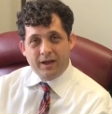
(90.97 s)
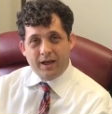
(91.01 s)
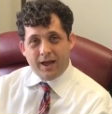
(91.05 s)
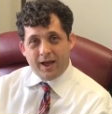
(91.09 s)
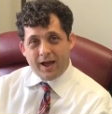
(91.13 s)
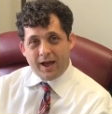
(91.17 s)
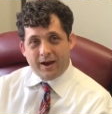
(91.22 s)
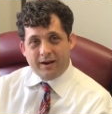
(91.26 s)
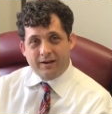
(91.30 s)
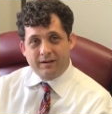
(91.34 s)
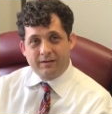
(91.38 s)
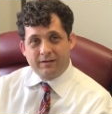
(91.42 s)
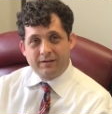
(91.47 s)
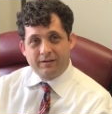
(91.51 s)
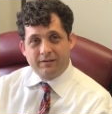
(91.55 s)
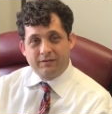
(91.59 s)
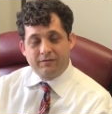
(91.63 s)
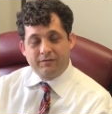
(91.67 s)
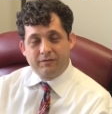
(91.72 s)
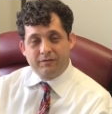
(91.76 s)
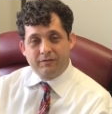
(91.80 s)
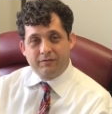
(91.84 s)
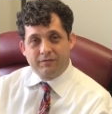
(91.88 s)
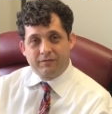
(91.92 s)

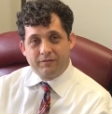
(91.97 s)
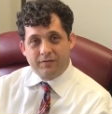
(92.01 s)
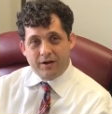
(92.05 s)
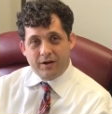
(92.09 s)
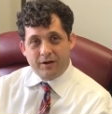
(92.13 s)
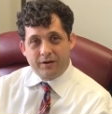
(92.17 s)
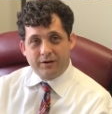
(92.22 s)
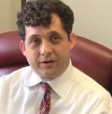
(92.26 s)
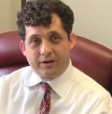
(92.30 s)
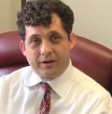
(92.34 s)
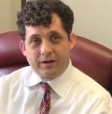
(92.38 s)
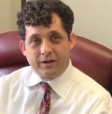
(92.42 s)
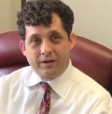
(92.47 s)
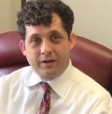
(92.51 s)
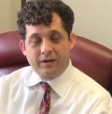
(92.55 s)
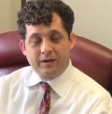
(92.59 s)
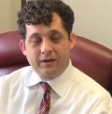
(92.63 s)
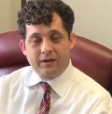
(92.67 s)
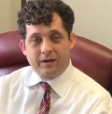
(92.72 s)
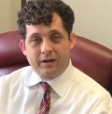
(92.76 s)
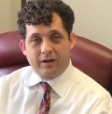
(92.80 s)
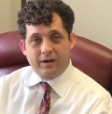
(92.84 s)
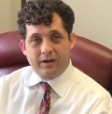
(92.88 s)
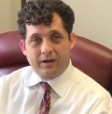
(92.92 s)
active felony
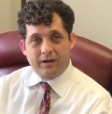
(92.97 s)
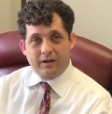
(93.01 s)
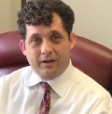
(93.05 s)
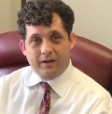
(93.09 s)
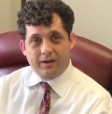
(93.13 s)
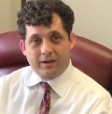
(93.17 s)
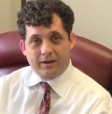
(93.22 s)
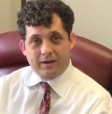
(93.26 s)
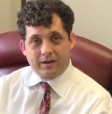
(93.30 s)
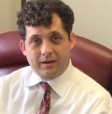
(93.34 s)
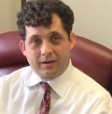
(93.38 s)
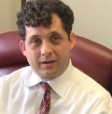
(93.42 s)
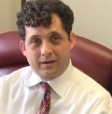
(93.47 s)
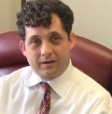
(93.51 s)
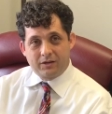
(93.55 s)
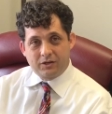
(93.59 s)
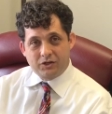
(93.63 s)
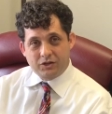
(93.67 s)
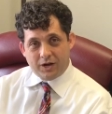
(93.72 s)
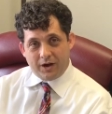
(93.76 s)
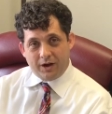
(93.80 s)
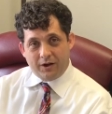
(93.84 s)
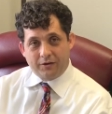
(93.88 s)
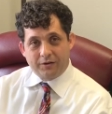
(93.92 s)
uh,
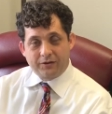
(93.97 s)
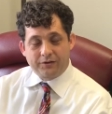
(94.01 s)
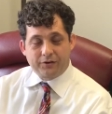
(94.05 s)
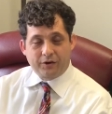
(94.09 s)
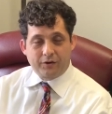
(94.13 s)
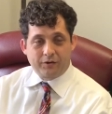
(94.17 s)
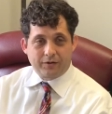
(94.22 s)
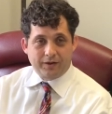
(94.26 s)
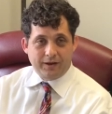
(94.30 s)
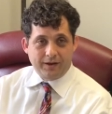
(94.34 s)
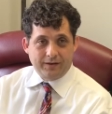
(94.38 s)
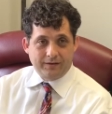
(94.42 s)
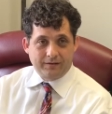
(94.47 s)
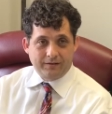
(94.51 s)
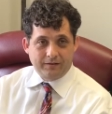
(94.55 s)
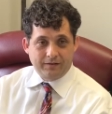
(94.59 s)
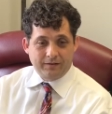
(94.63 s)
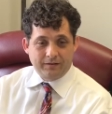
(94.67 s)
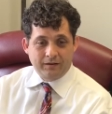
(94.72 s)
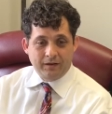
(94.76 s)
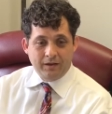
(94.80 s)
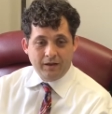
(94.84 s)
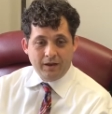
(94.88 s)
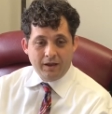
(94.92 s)
child assault
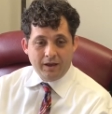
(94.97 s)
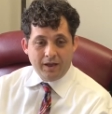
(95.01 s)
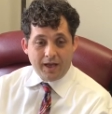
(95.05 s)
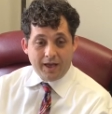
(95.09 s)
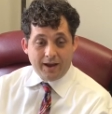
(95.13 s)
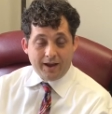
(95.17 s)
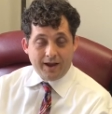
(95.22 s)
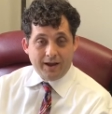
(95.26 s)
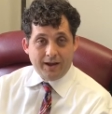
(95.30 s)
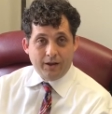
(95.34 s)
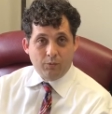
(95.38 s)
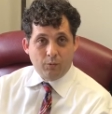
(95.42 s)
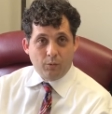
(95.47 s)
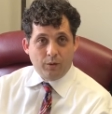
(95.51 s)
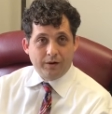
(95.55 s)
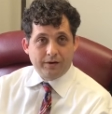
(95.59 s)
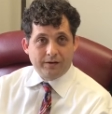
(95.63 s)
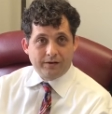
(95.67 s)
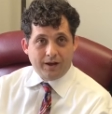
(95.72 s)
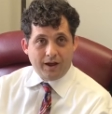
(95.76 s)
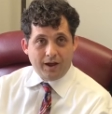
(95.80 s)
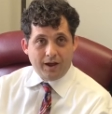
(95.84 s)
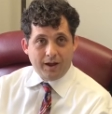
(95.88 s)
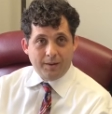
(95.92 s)
cases at any one
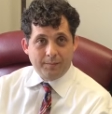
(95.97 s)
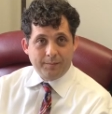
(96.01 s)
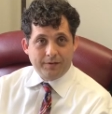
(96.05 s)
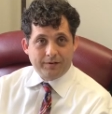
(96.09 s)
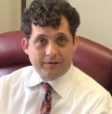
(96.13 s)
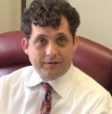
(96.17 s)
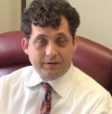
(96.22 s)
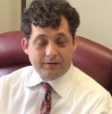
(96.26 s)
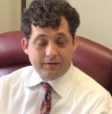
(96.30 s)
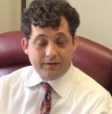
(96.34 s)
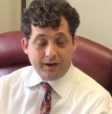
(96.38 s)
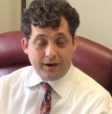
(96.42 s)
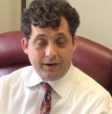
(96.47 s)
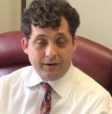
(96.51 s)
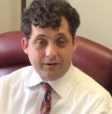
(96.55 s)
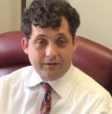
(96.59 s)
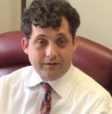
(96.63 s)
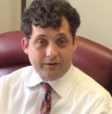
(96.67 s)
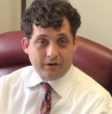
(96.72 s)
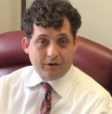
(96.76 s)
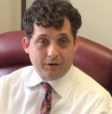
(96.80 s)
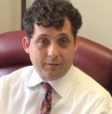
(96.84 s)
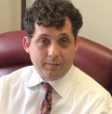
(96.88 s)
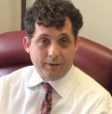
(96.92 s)
time in the county of
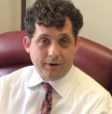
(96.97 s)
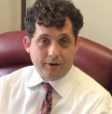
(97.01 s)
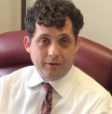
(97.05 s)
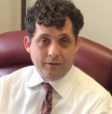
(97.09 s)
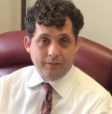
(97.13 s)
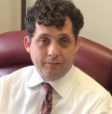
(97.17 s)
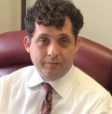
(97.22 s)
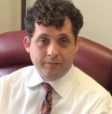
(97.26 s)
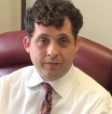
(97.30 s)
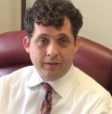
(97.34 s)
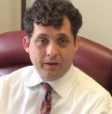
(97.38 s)
Sacramento,